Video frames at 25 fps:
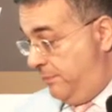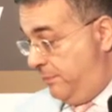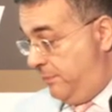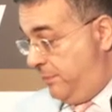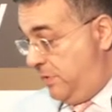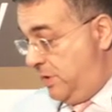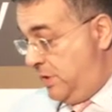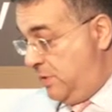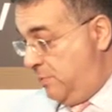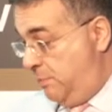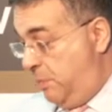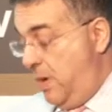
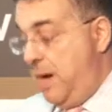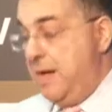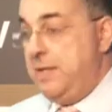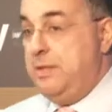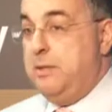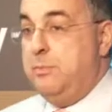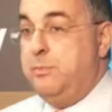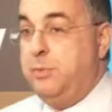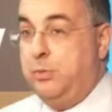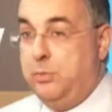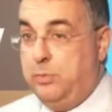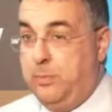Despite
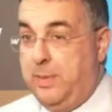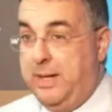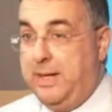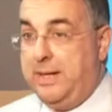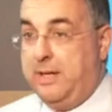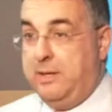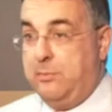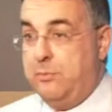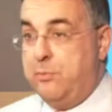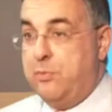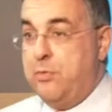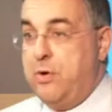the
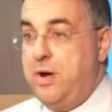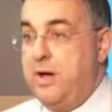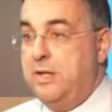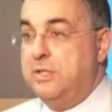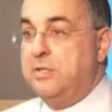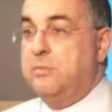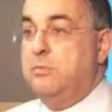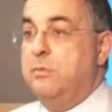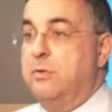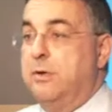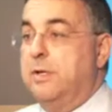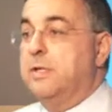pullback in
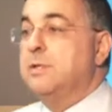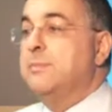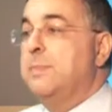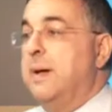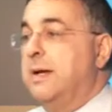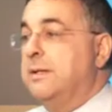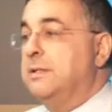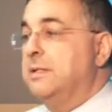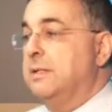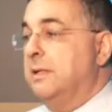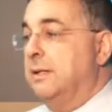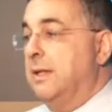price, we're
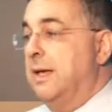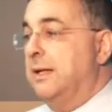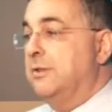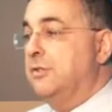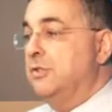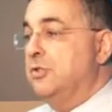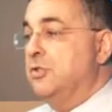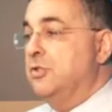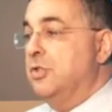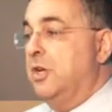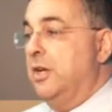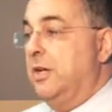expecting that
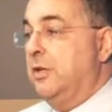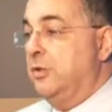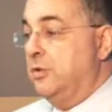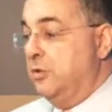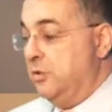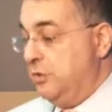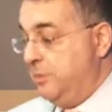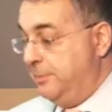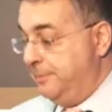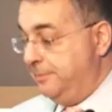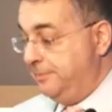to change.